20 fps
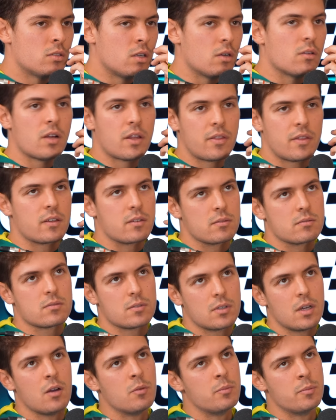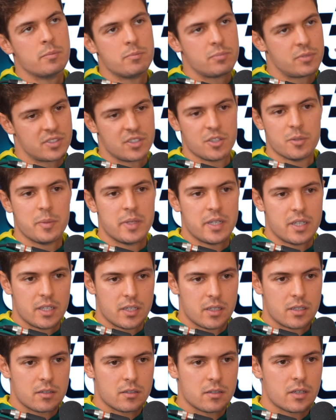no, I think I'll still
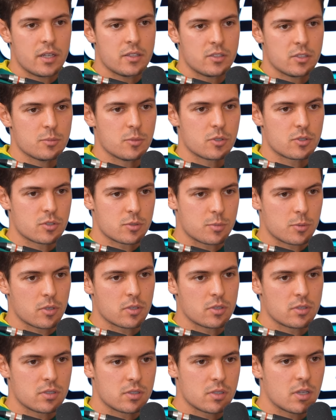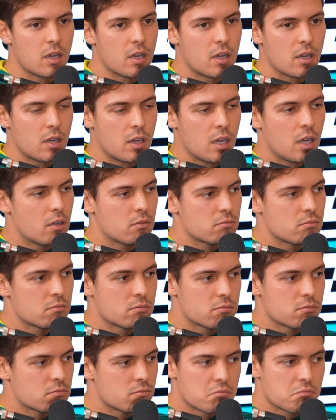be into motorsports. Mm.
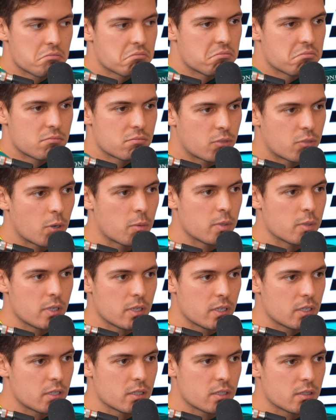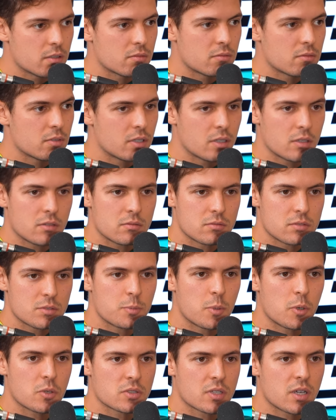Um, probably, you know,
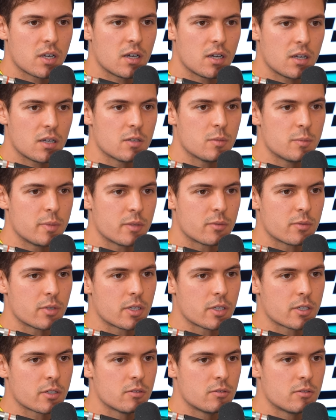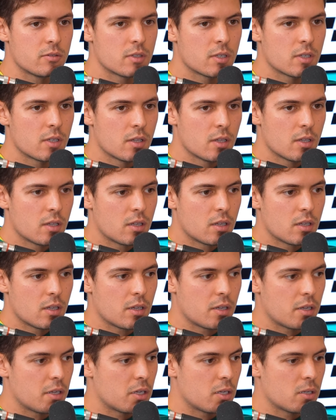sports car will be really cool.
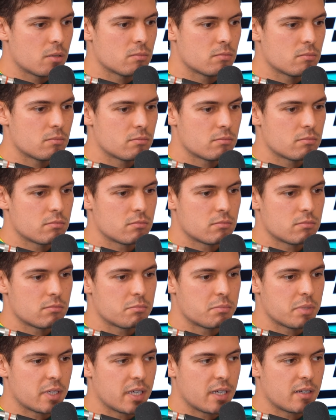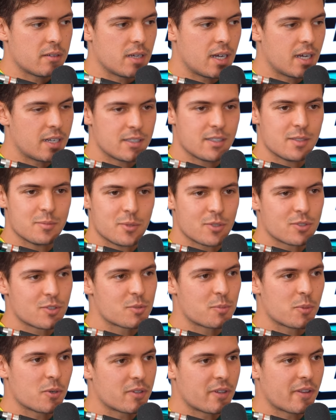Um, but yeah, other than
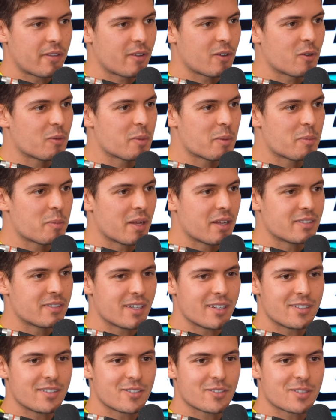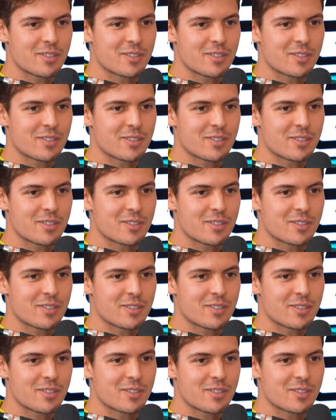motorsport, I think I'll be playing tennis or